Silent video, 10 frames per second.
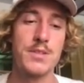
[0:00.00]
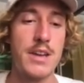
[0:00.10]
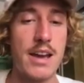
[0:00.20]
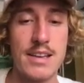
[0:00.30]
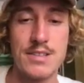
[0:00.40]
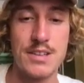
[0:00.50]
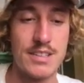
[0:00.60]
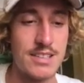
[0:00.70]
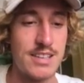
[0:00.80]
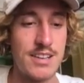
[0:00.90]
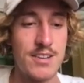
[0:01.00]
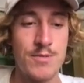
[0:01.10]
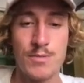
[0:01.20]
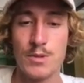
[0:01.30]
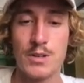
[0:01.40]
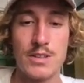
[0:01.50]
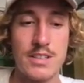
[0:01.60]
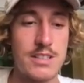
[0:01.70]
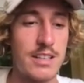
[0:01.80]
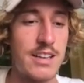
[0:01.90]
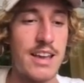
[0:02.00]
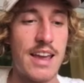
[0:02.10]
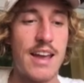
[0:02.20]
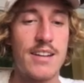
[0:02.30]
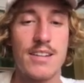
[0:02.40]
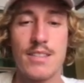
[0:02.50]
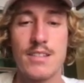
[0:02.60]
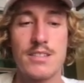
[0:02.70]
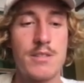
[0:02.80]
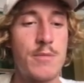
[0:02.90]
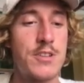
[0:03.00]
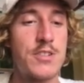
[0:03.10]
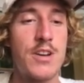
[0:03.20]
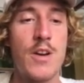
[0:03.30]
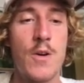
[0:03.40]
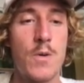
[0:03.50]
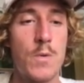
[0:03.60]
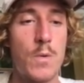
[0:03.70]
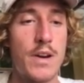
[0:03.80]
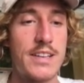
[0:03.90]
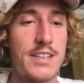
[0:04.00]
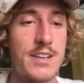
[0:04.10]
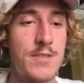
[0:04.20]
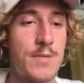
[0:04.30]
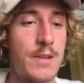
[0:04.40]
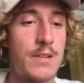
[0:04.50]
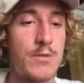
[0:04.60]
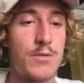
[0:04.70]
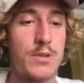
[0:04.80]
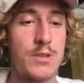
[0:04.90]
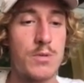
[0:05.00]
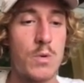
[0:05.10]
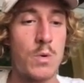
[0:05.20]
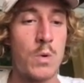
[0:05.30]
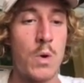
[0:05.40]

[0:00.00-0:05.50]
yeah, as you can see here, you could easily add this image right here. And if we scroll